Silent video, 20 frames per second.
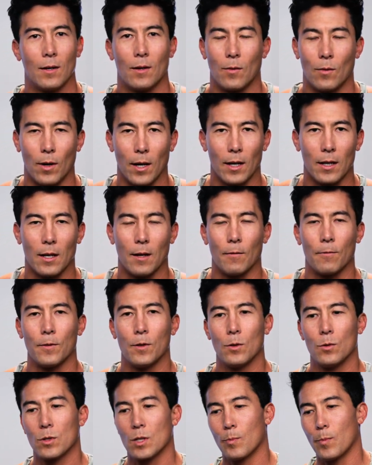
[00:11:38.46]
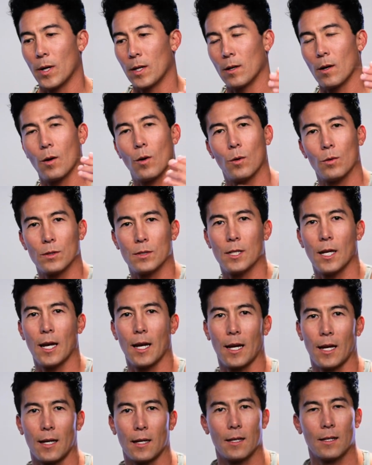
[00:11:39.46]
right? If you spend a whole
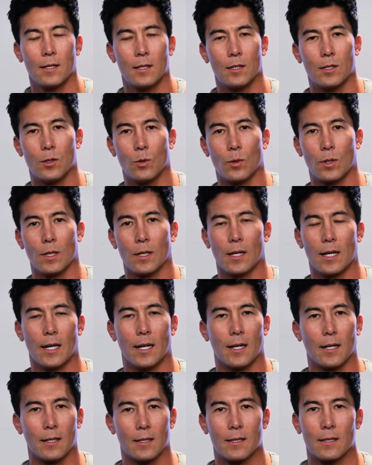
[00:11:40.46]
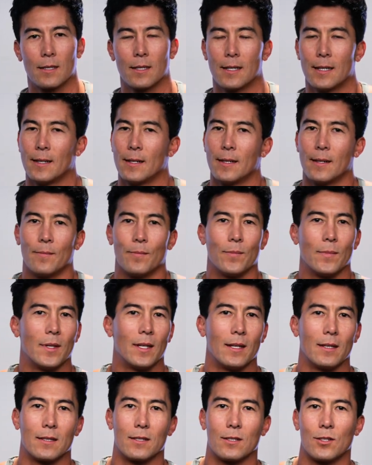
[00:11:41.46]
day doing legs,
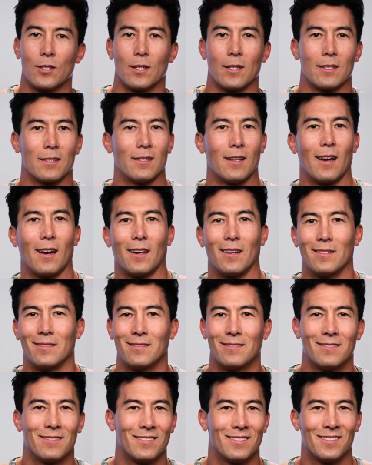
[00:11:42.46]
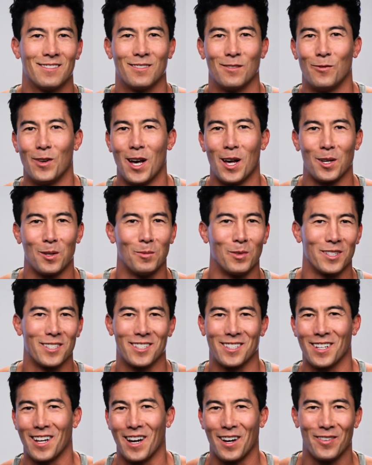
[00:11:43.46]
it's just not valuable
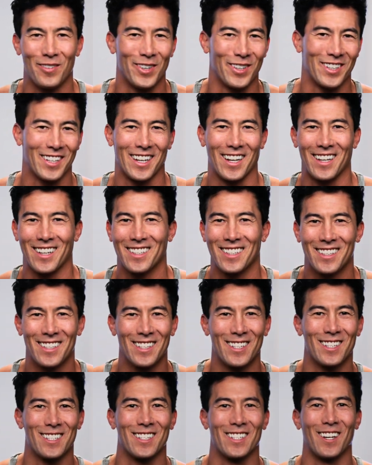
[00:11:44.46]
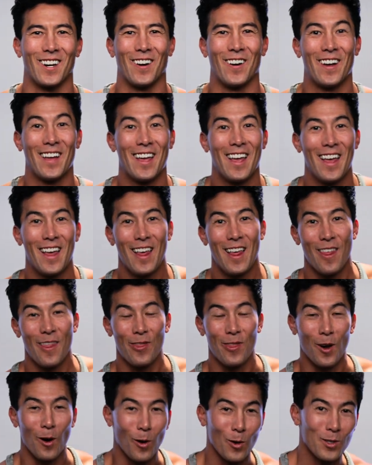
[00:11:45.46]
stuff, okay? So
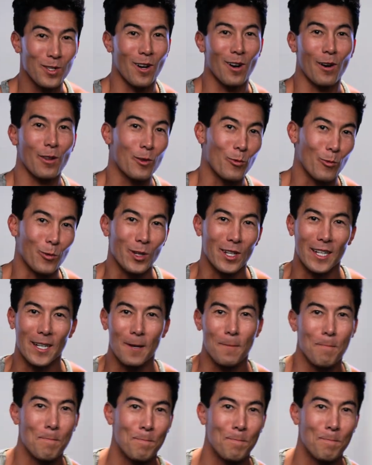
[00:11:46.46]
those are 3